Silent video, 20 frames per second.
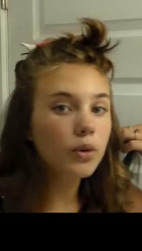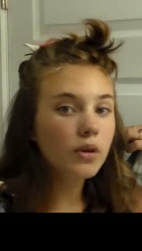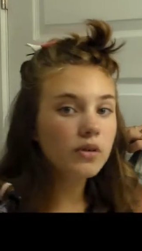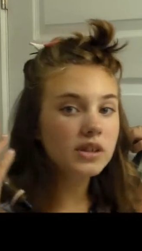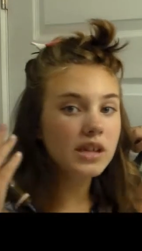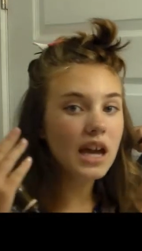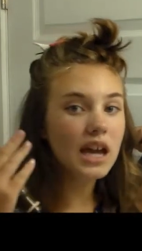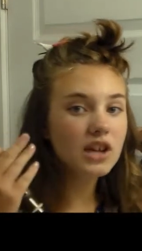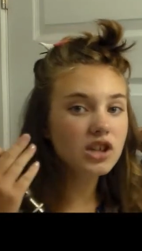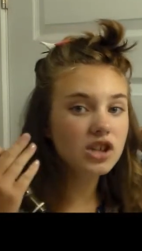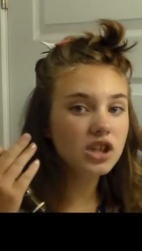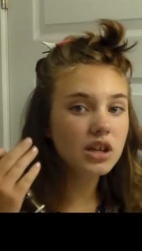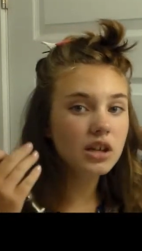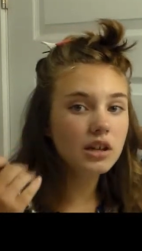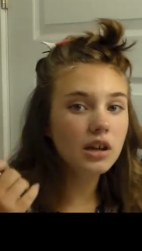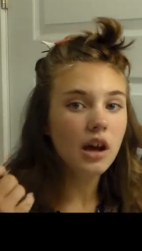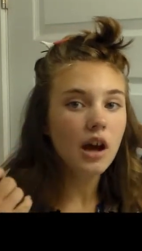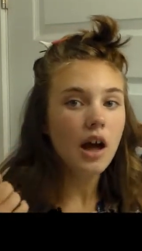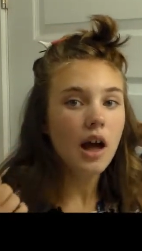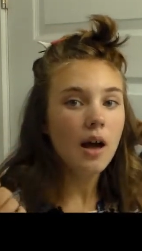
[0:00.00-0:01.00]

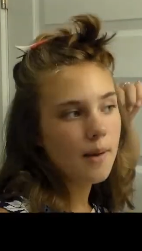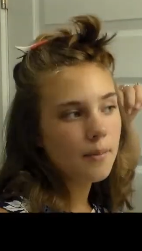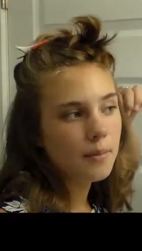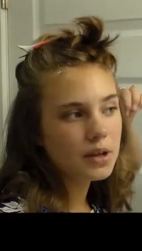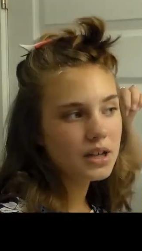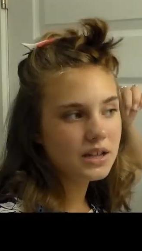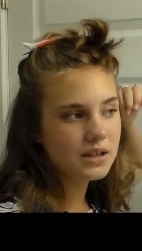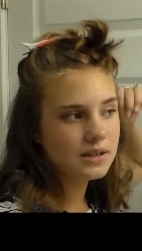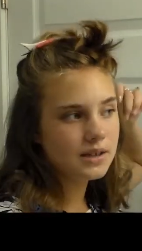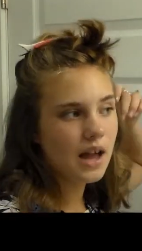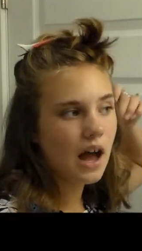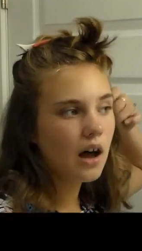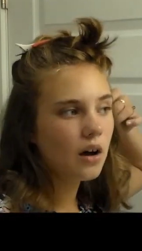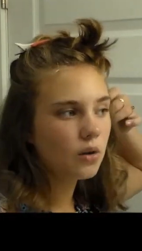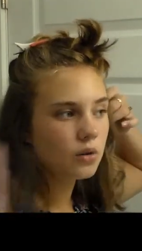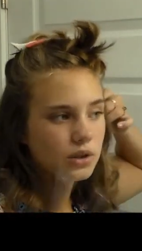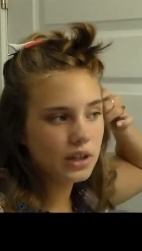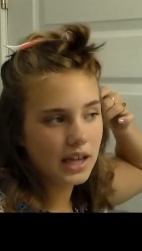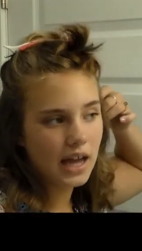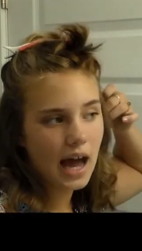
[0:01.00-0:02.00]
rotation, but it's
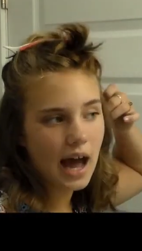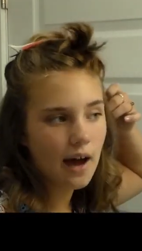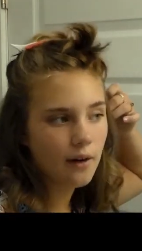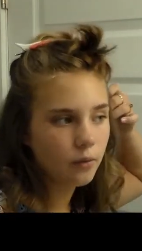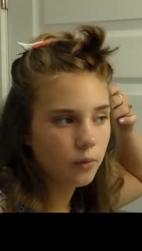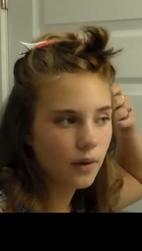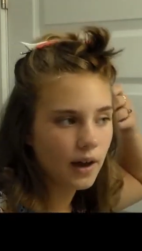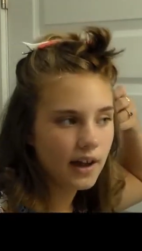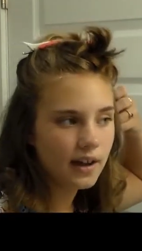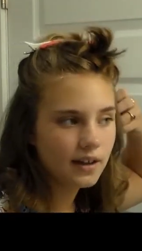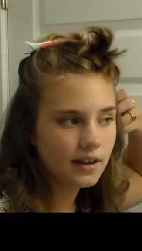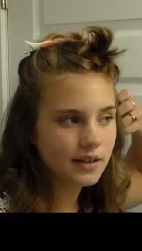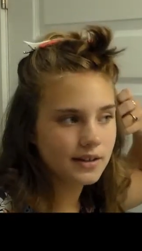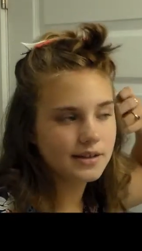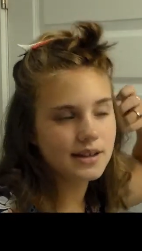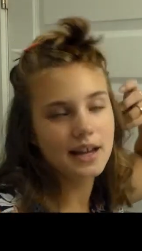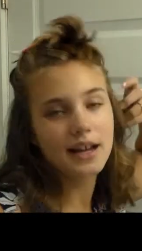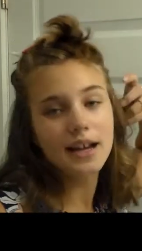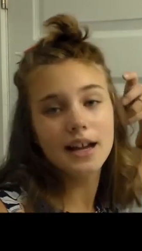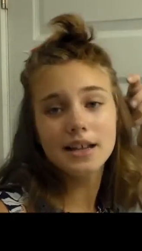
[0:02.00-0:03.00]
not only halfway,
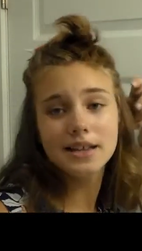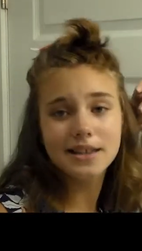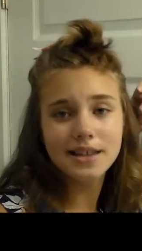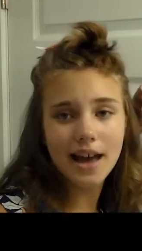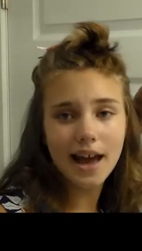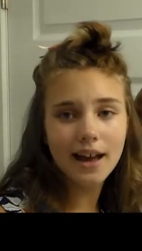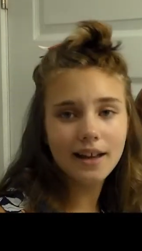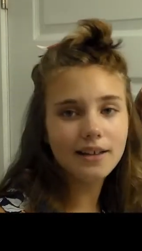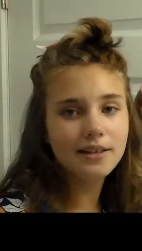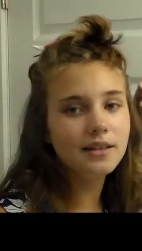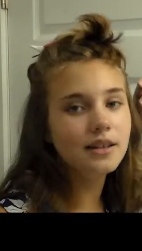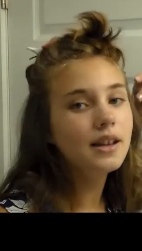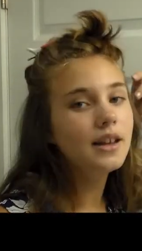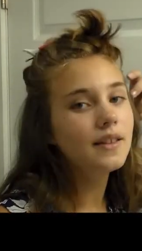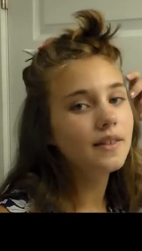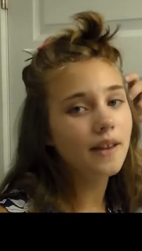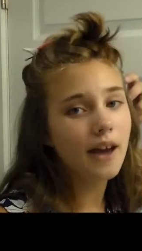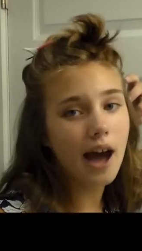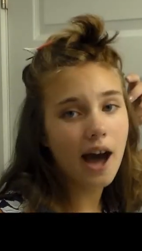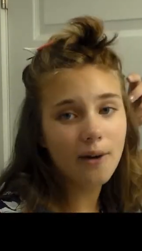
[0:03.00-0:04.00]
because like I said,
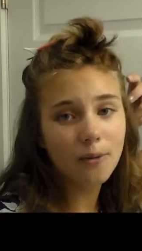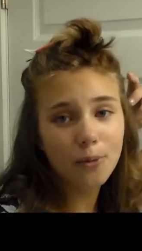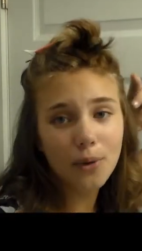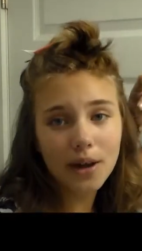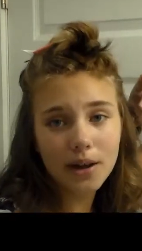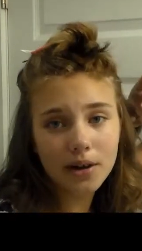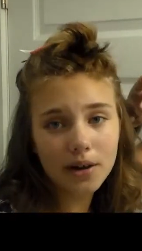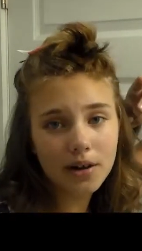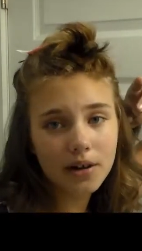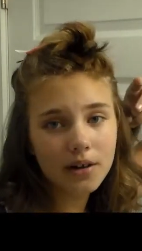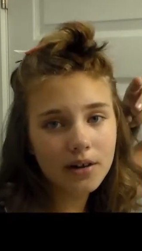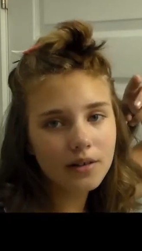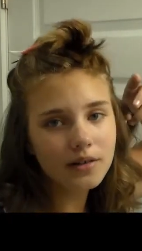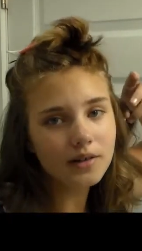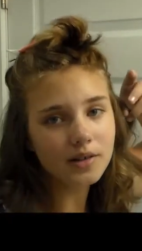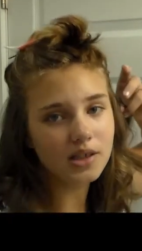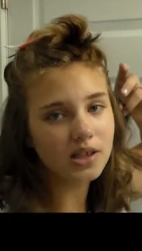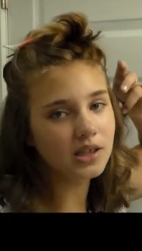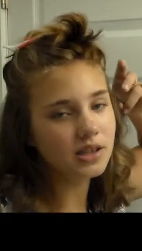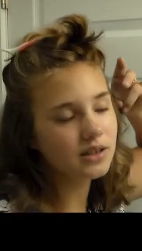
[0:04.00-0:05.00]
the halfway curl
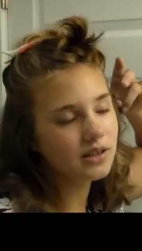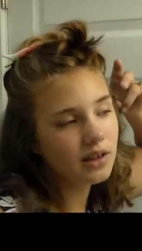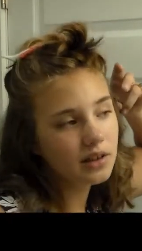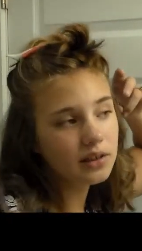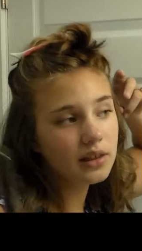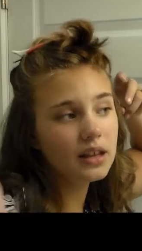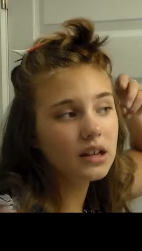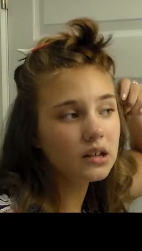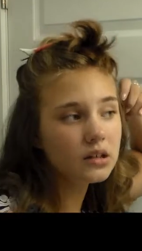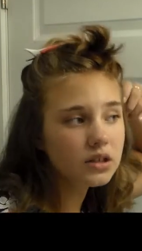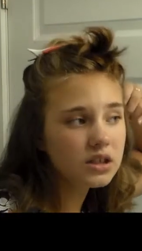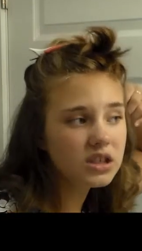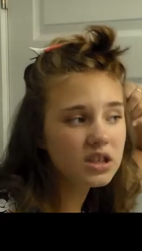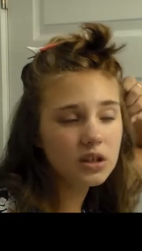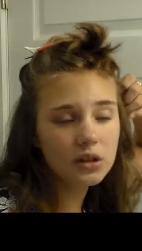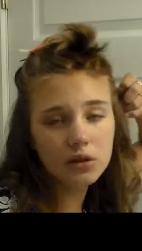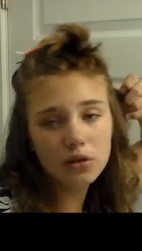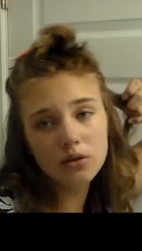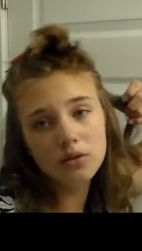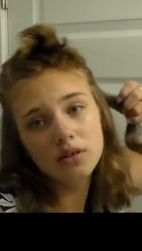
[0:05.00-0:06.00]
is just a little
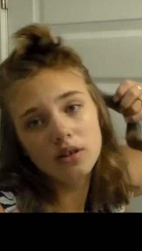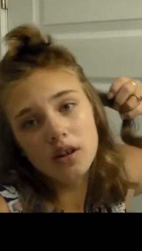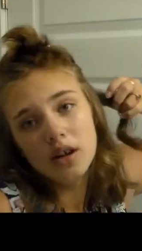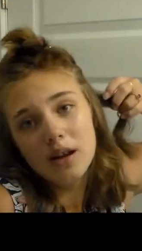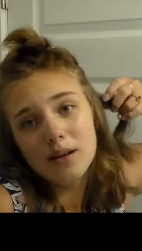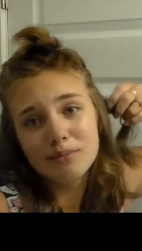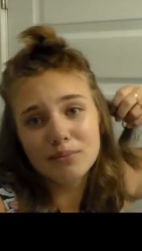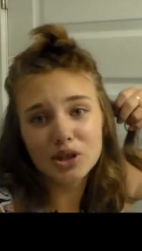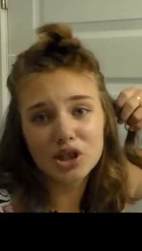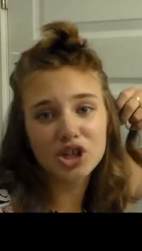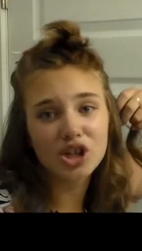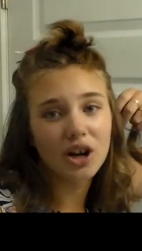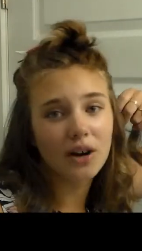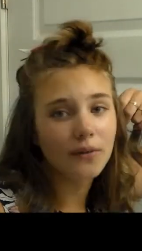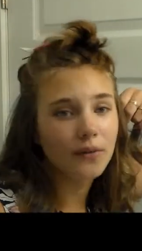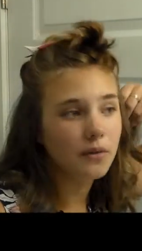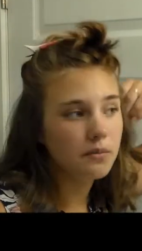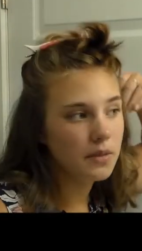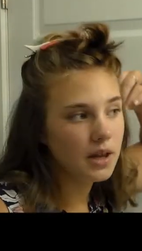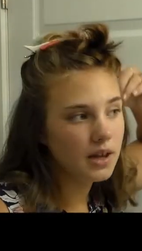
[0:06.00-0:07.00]
too mature
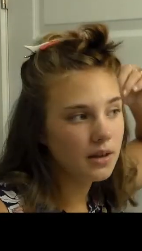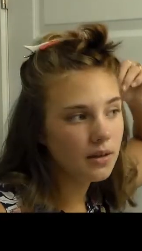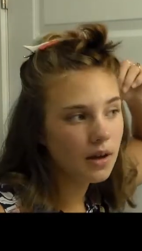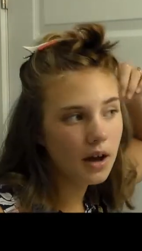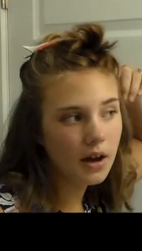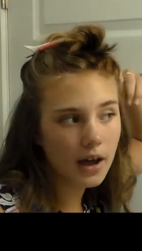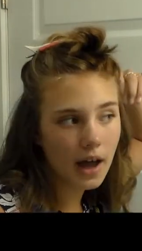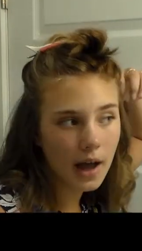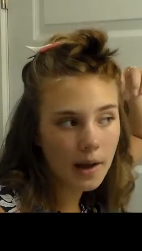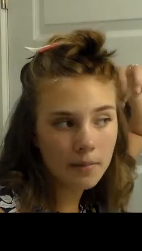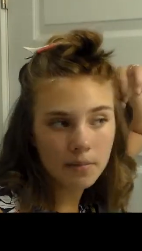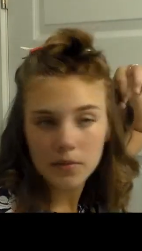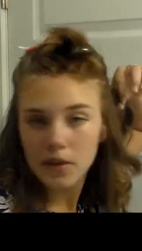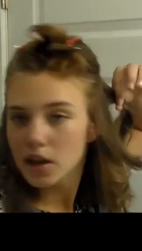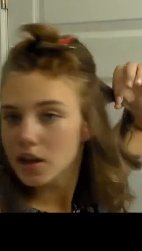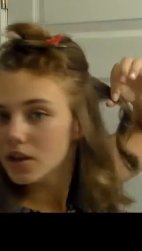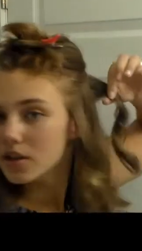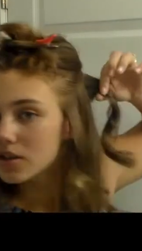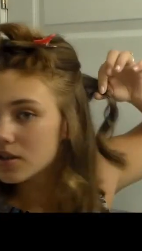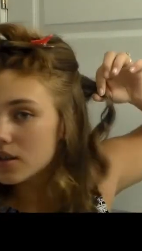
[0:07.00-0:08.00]
for me. Okay,
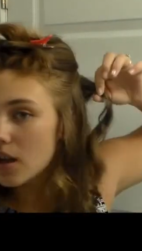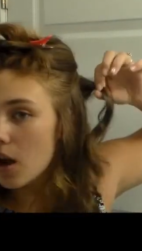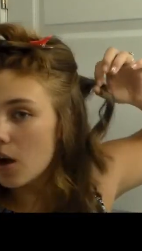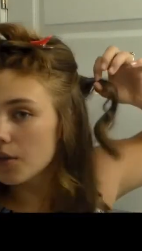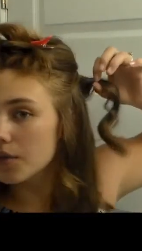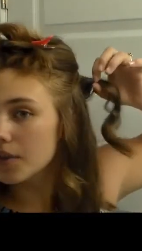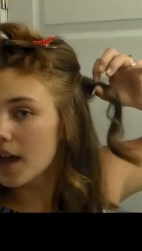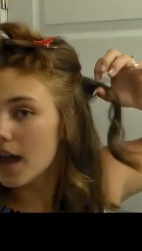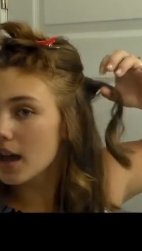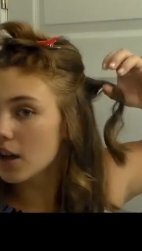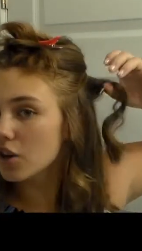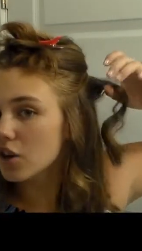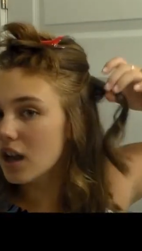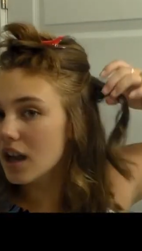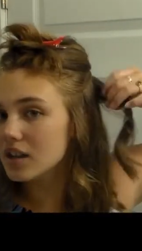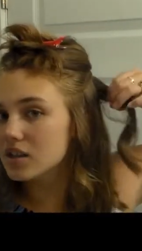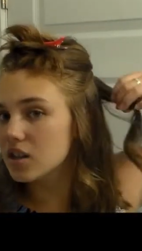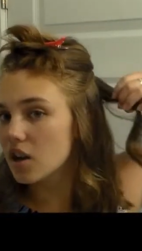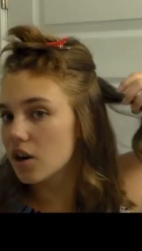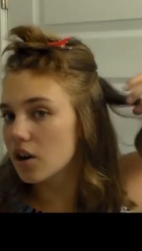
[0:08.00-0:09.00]
so that
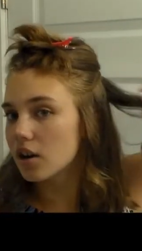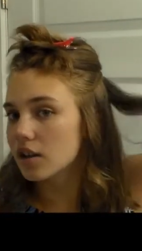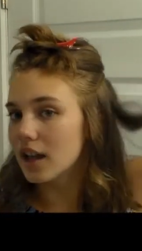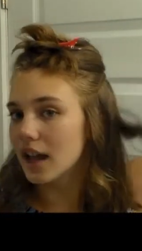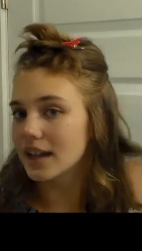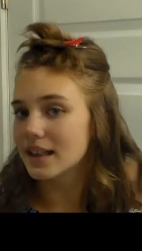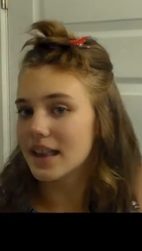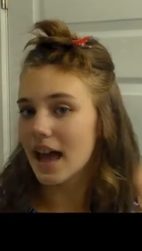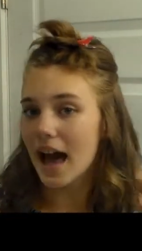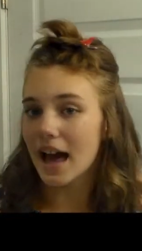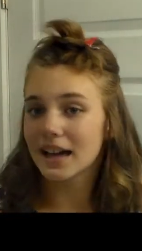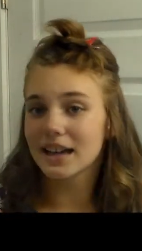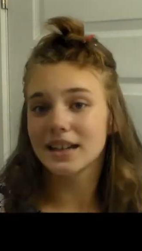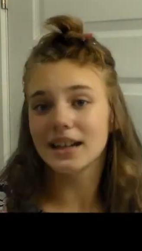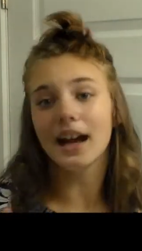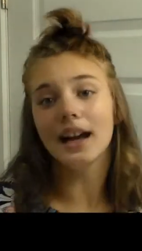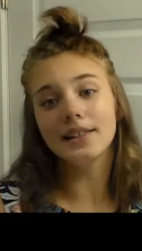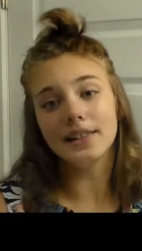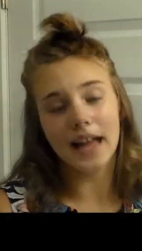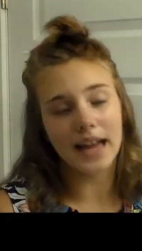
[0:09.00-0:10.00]
creates a curl like that, and
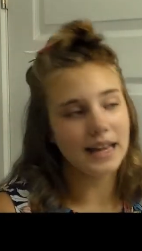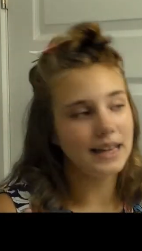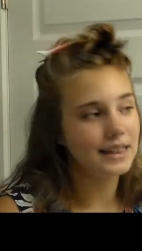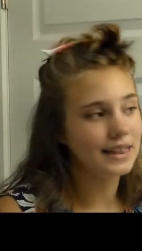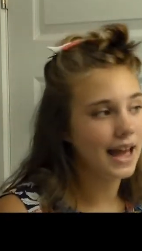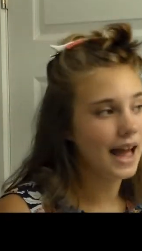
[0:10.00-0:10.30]
I like